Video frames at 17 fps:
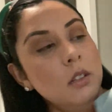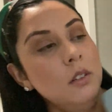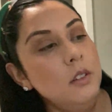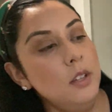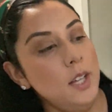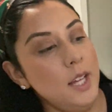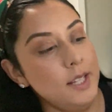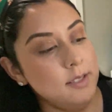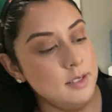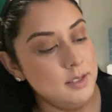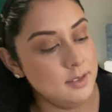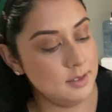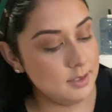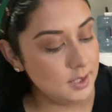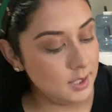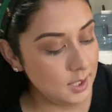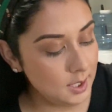You guys can
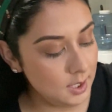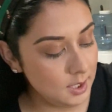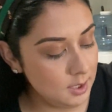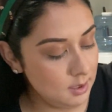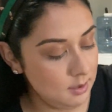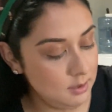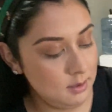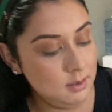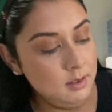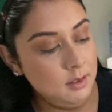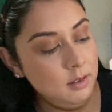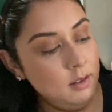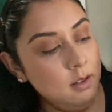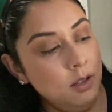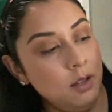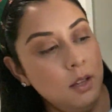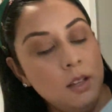see
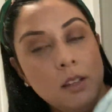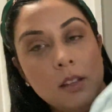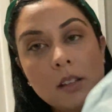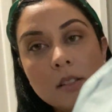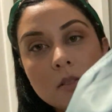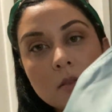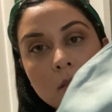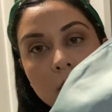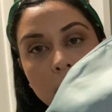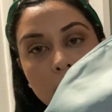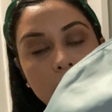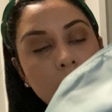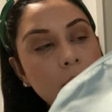this one right